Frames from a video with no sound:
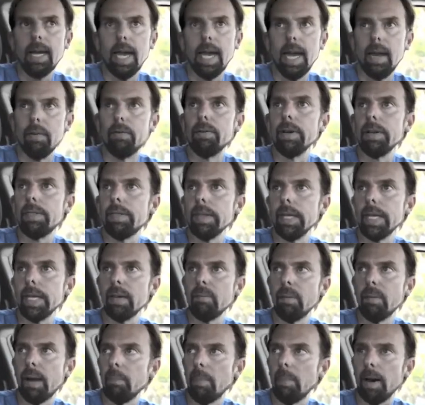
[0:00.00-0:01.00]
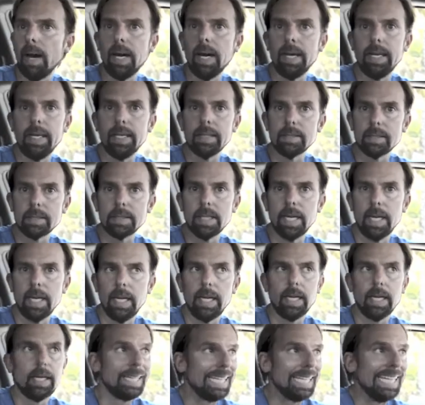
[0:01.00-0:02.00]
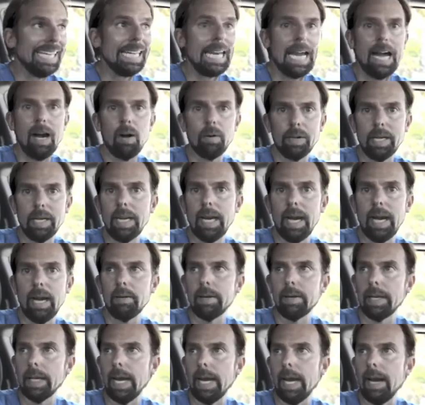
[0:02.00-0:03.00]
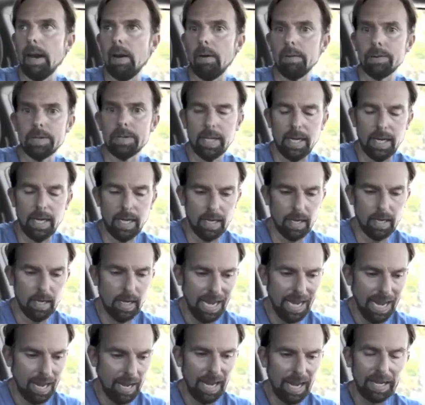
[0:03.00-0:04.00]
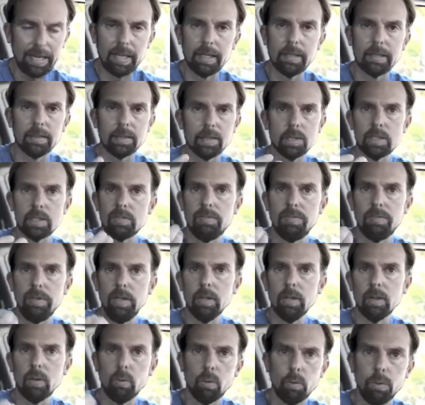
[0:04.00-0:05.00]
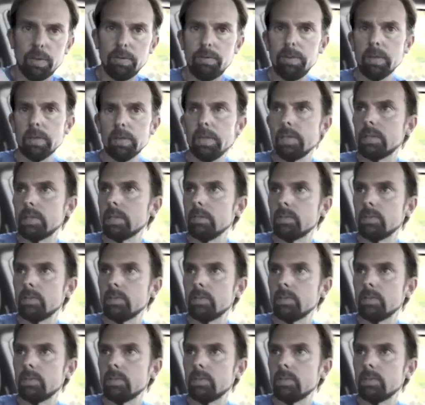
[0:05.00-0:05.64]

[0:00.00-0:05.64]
everything in my body is saying, get out, get out, get out. I can just feel rivulets